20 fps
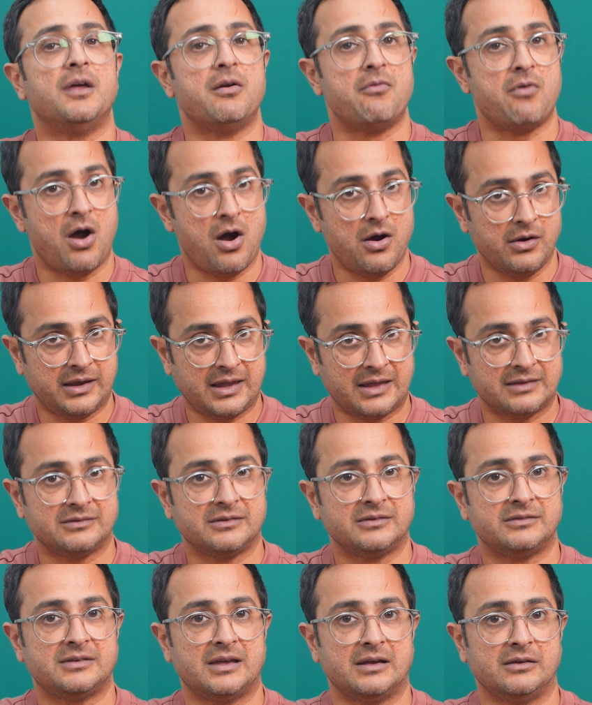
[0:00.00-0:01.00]
there are
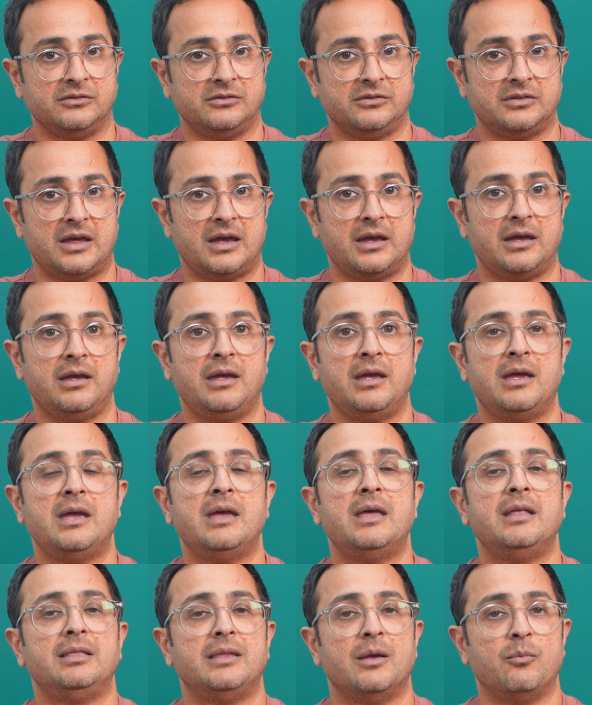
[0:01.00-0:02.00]
cancer cells there,
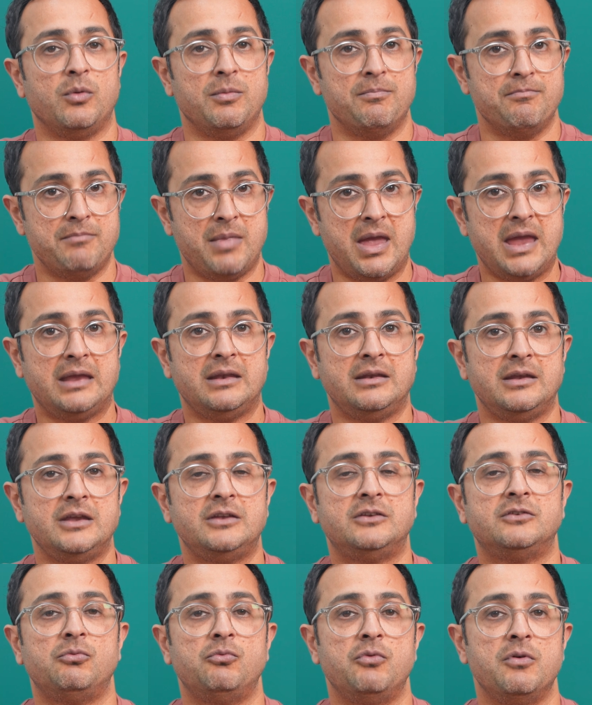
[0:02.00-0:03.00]
then we may
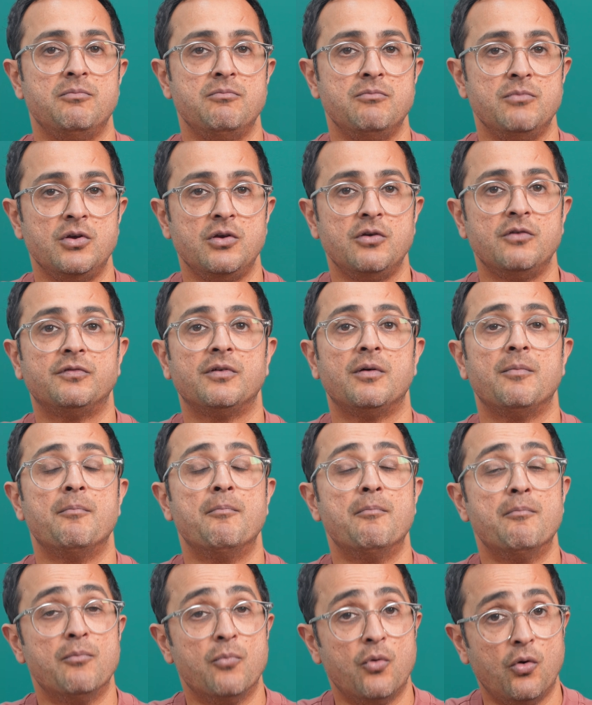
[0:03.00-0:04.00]
need to remove
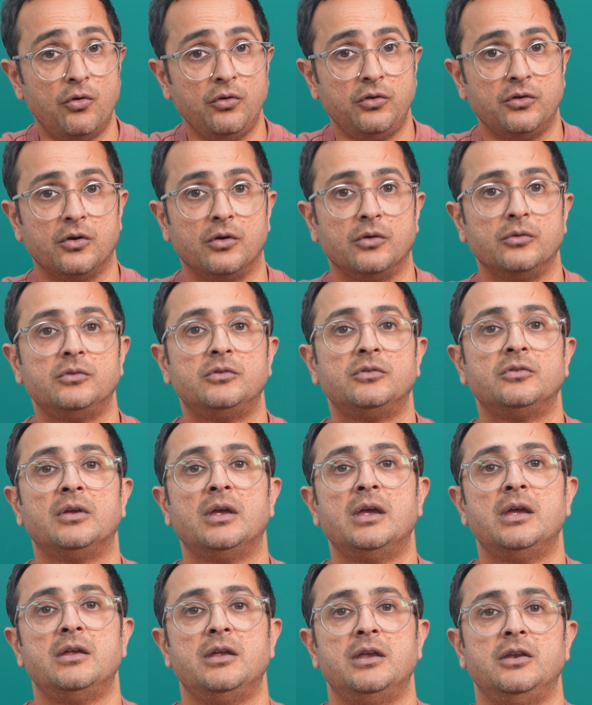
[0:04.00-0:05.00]
more nodes
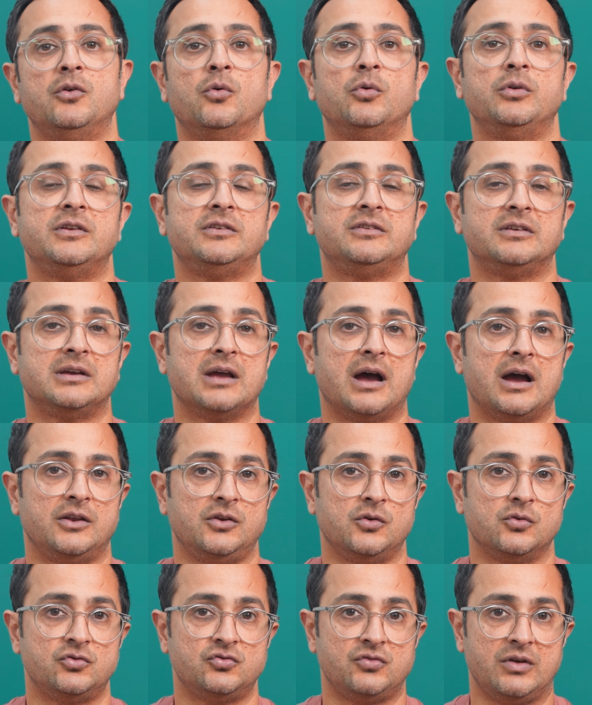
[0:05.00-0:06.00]
in order to guide
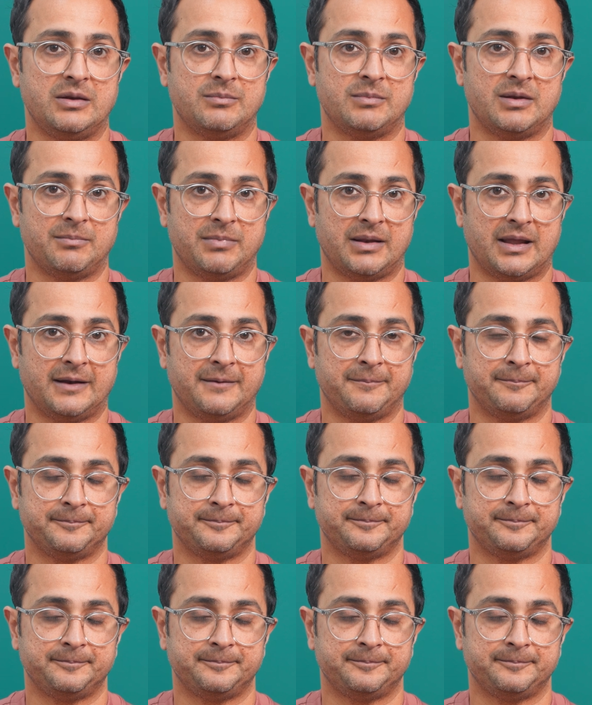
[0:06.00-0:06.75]
your treatment plan.